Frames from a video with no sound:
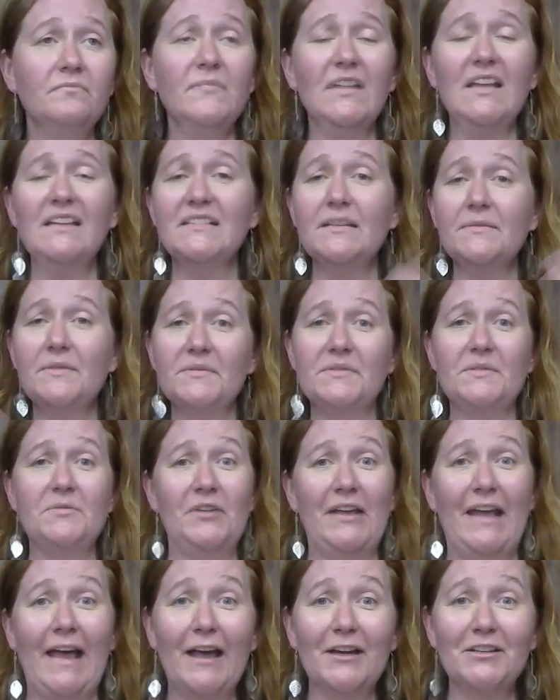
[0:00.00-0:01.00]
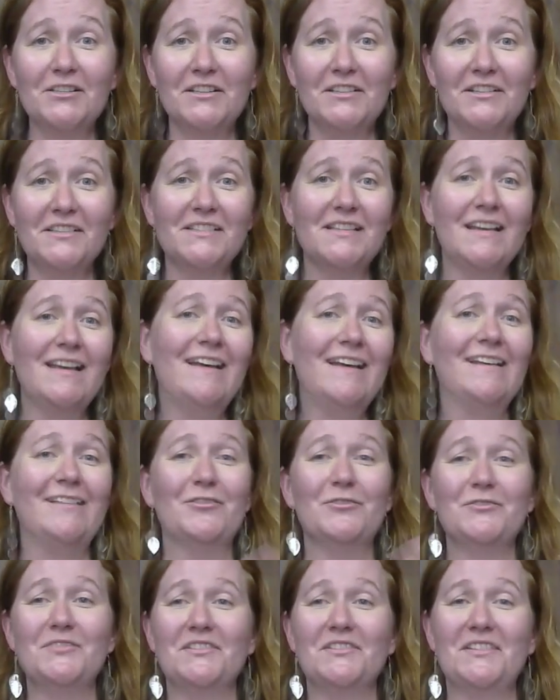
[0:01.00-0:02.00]
Sometimes I'm doing actions,
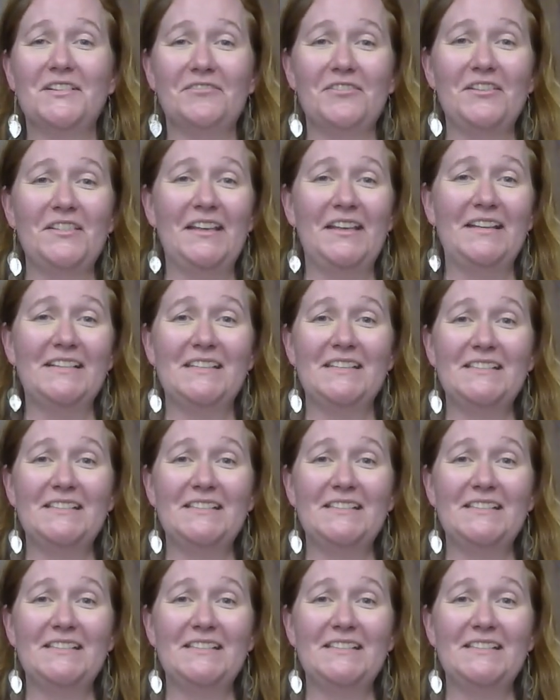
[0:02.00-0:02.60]
all sorts of different things,